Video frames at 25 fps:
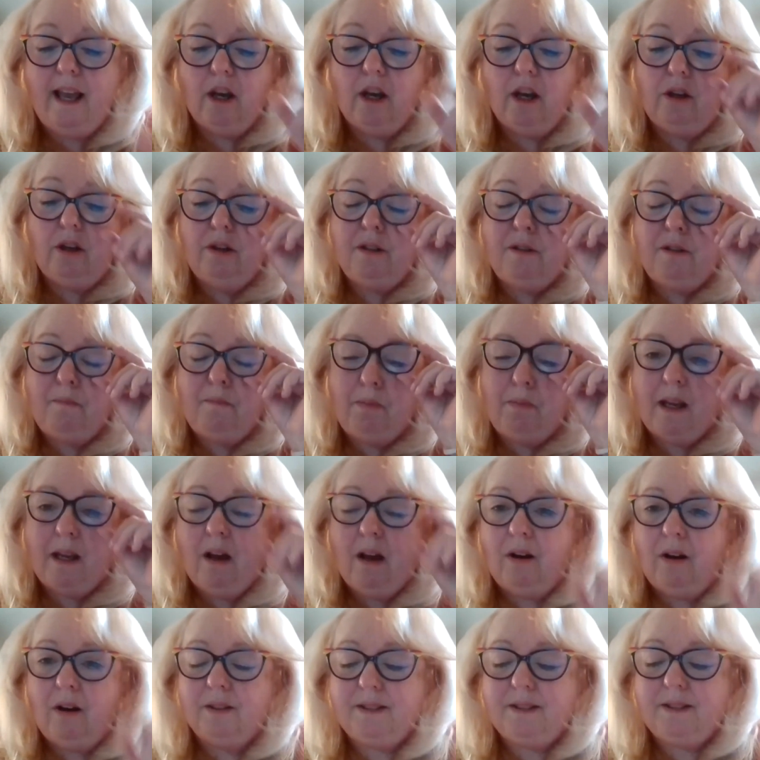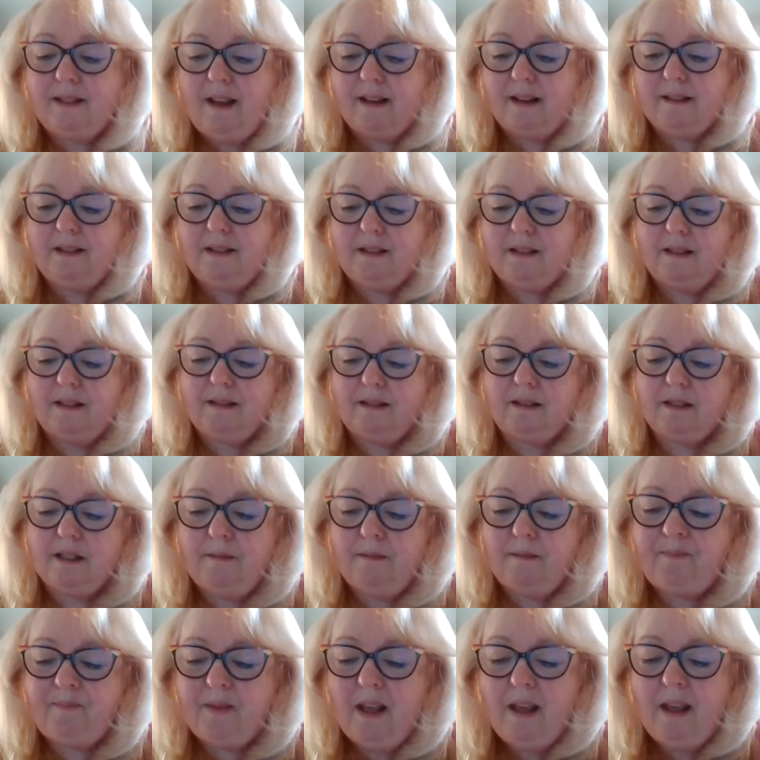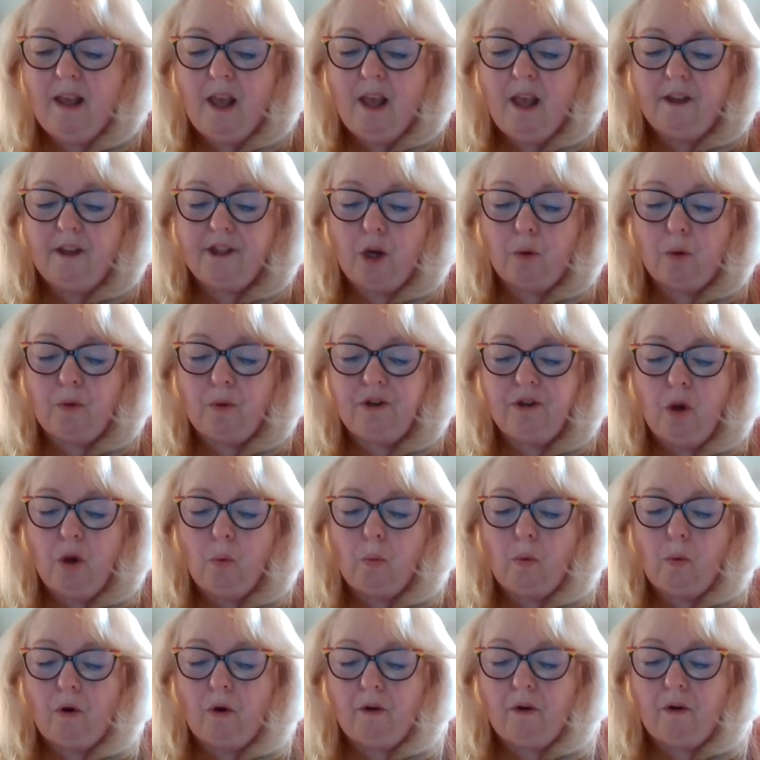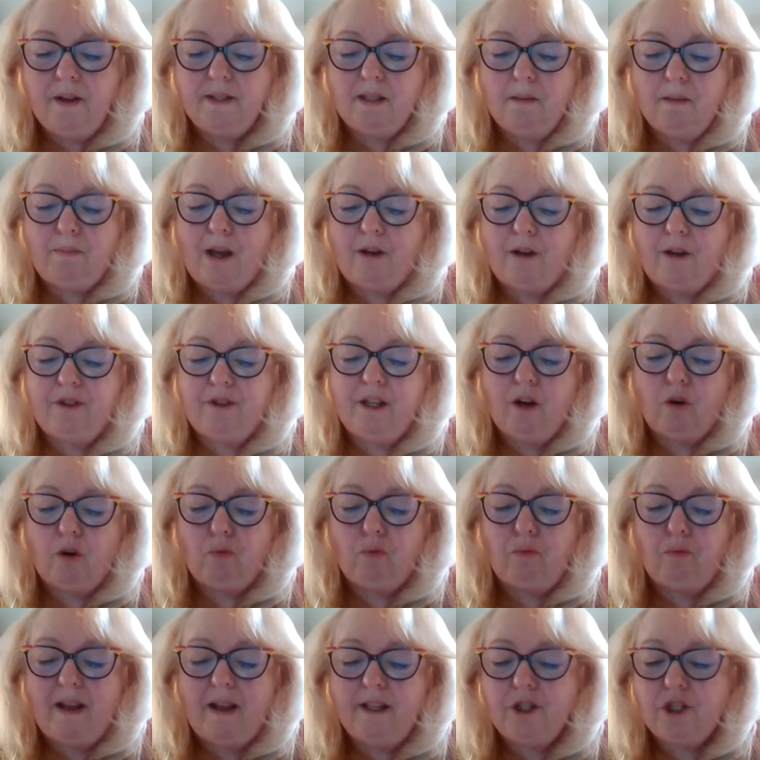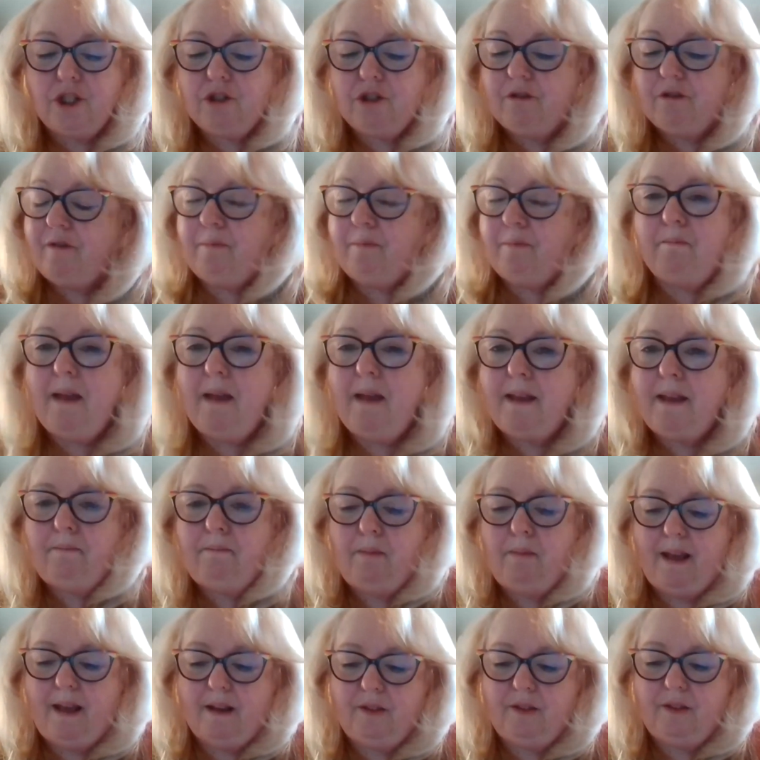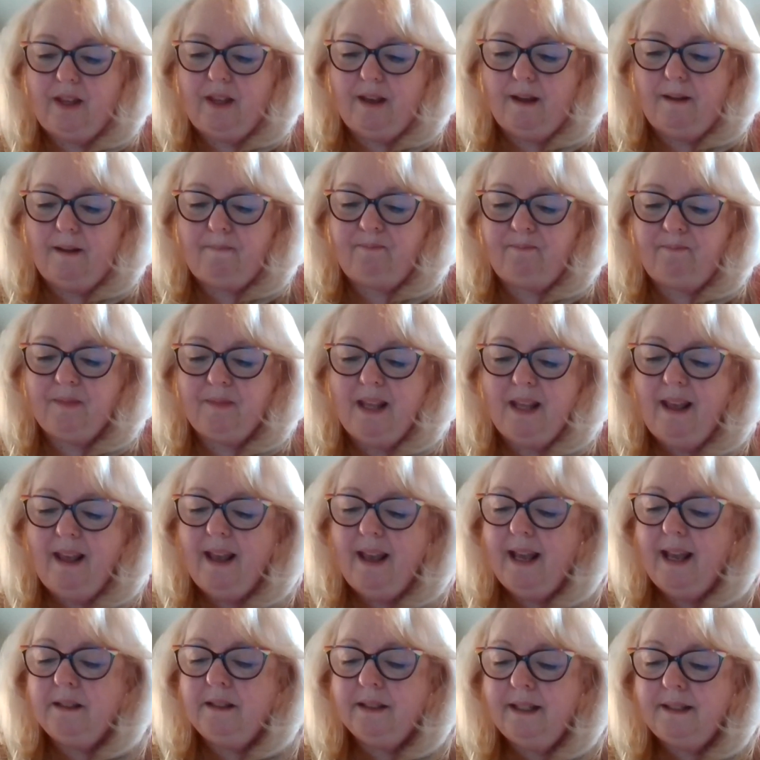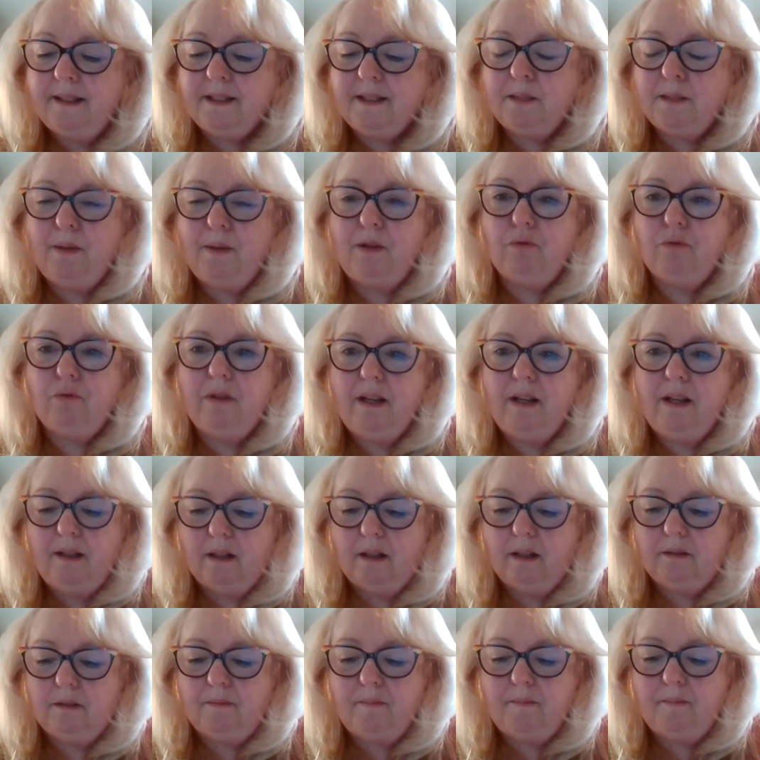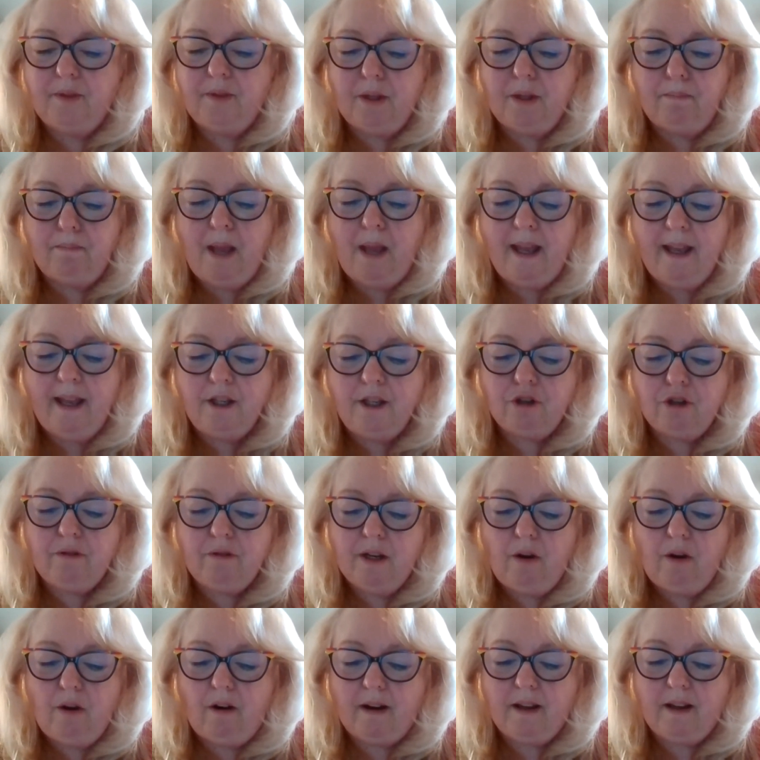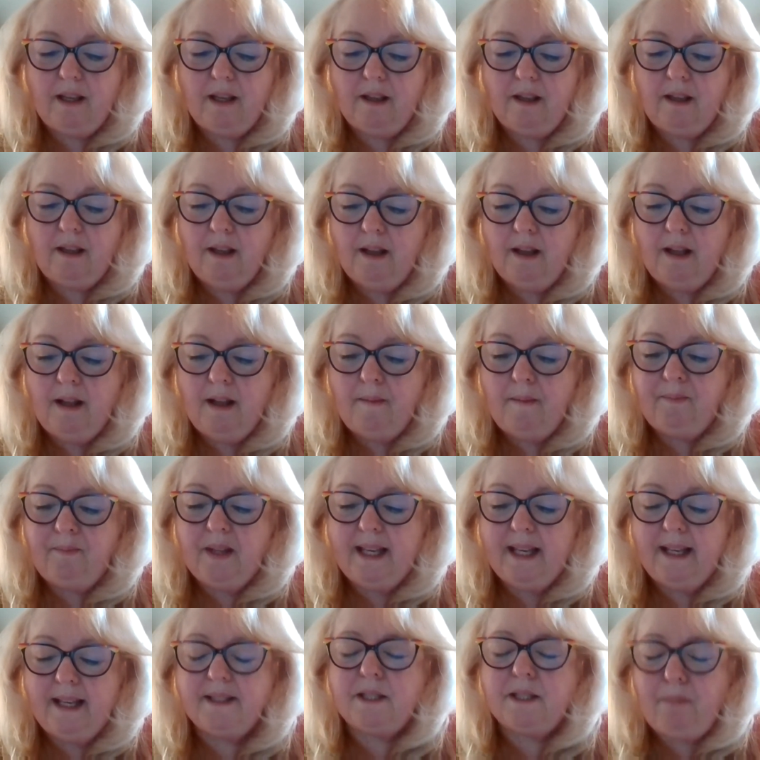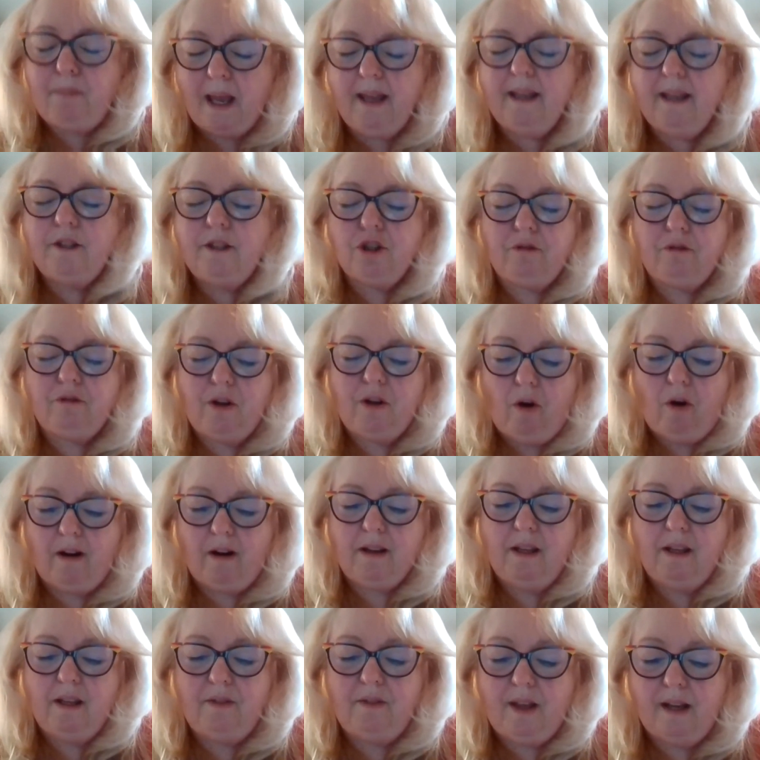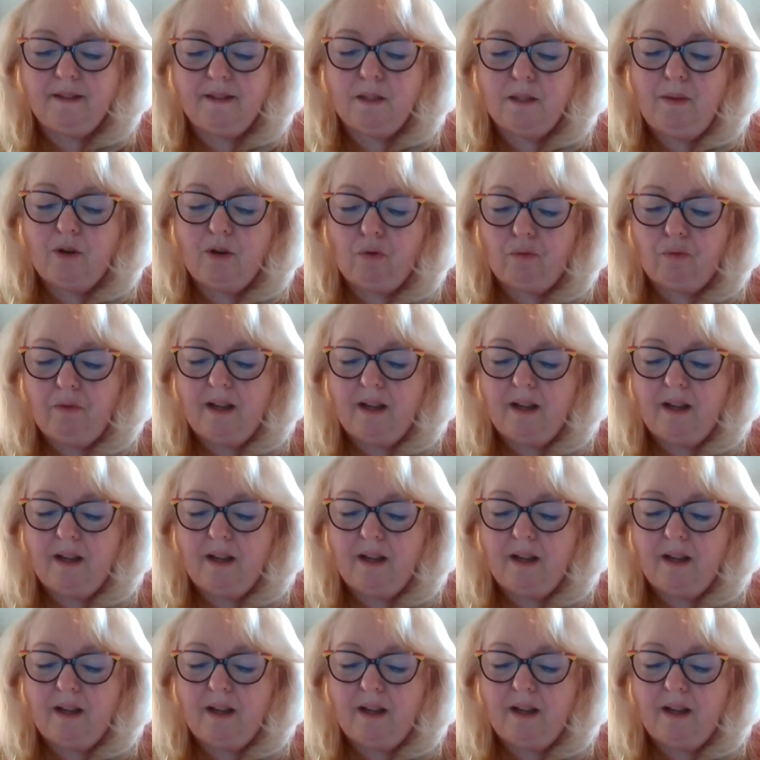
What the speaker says: and couldn't be called sexist. There were no worries about the erasure of men back then. And let's be real, it's patriarchy that's been